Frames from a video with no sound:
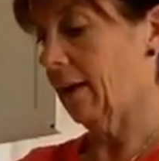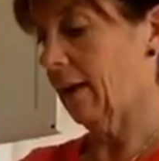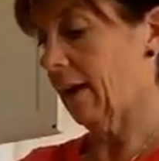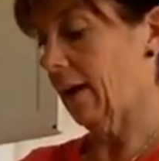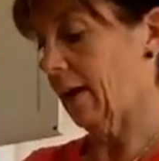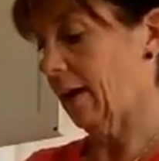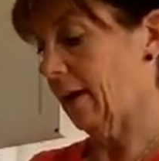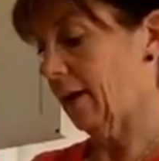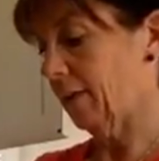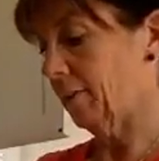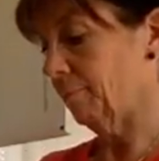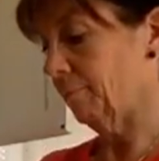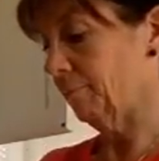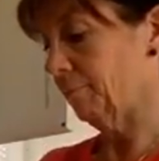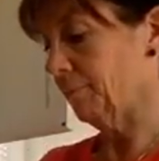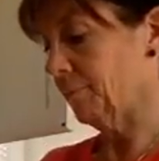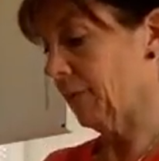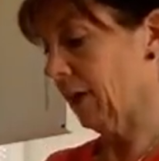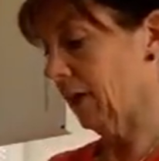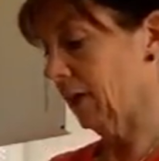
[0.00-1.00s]

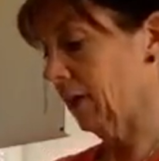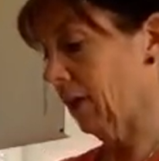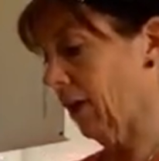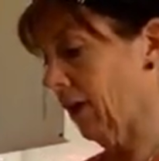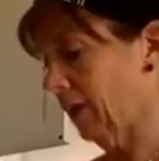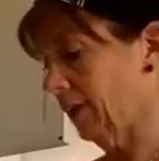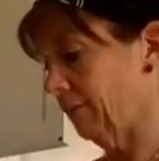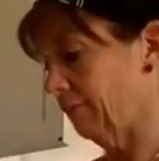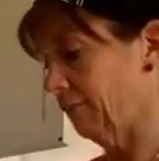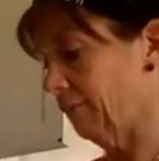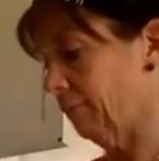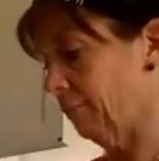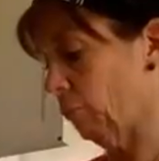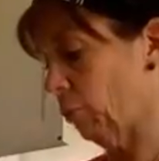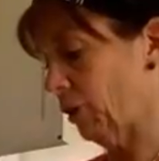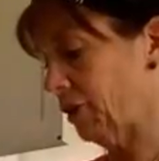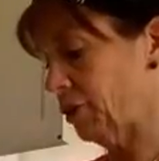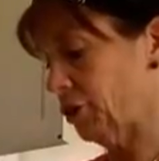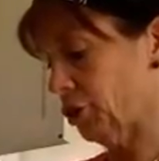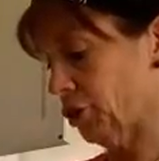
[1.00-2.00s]
a lot of
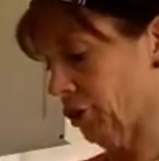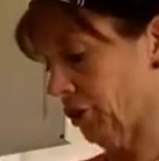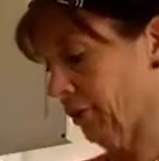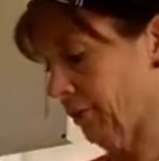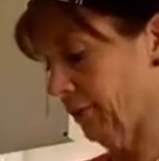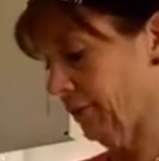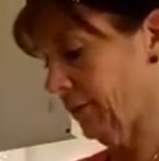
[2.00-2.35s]
moisture